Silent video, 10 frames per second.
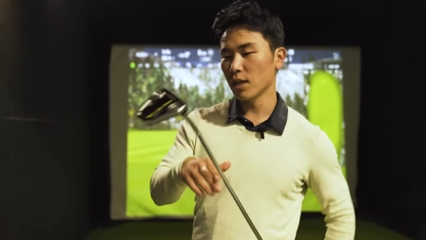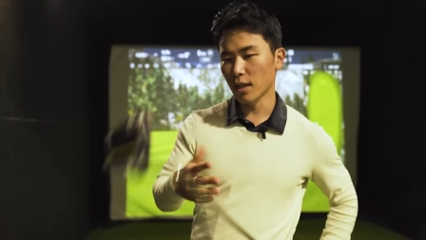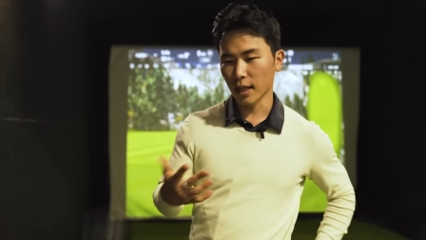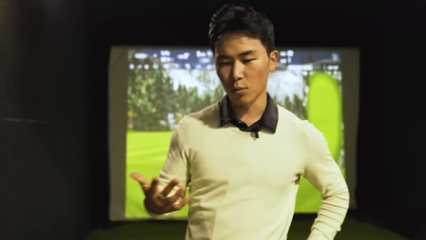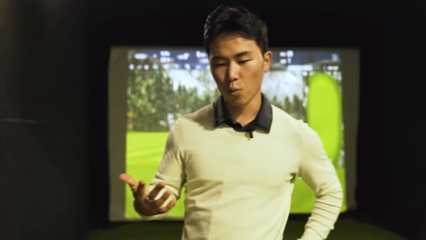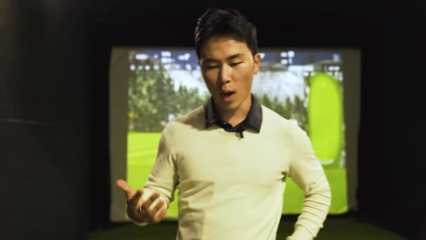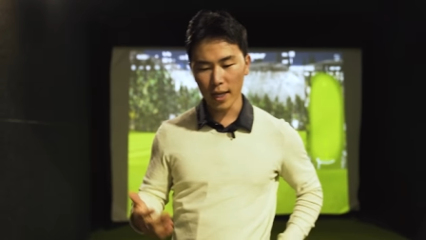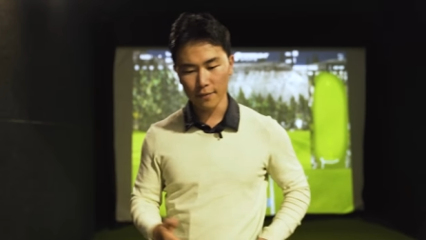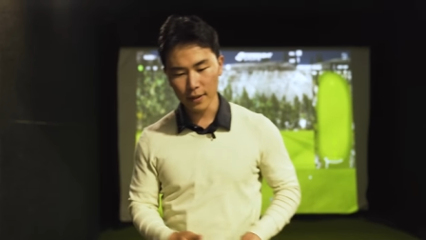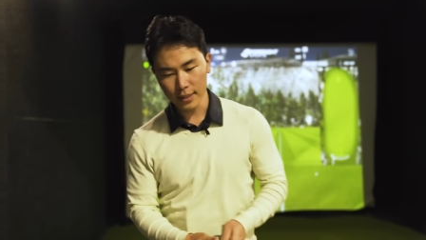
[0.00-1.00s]
really like the
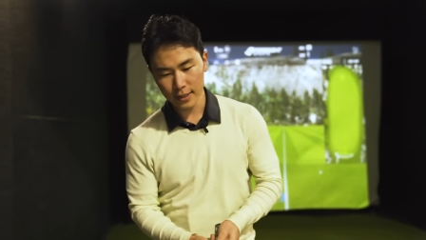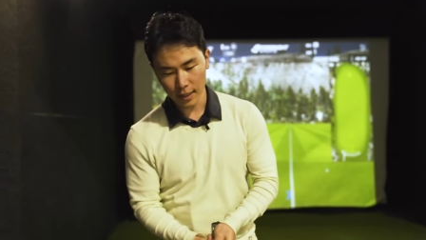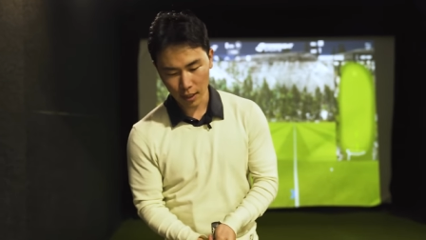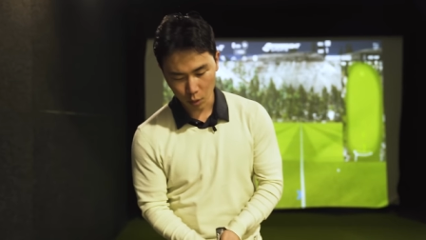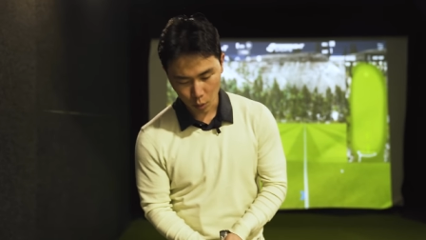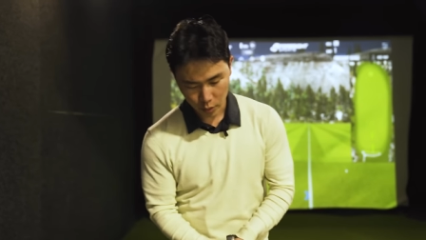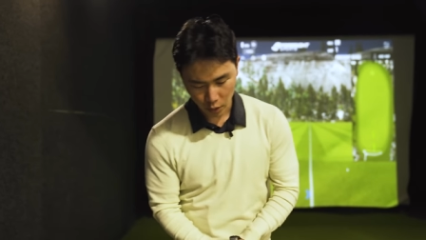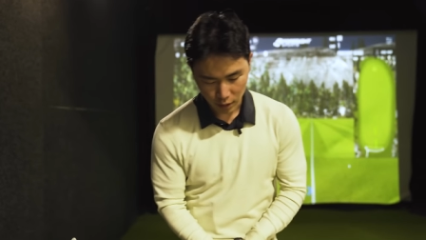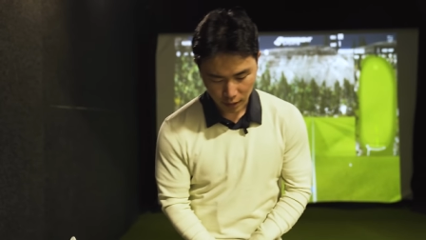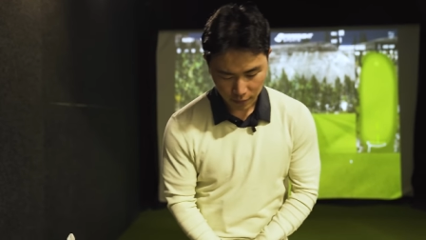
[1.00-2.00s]
weight of this and it
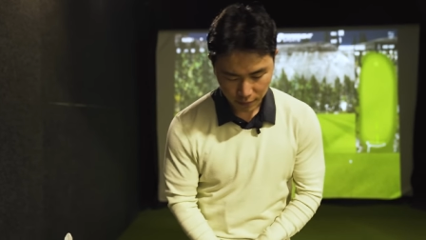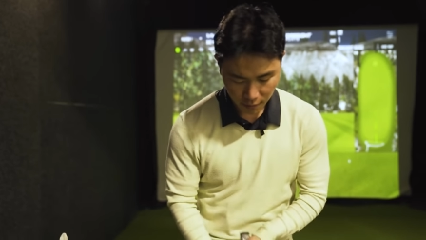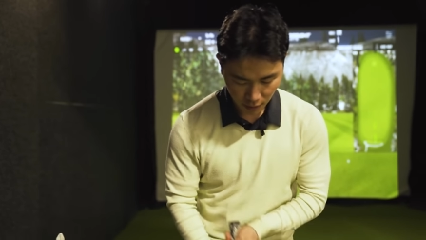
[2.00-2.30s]
also gives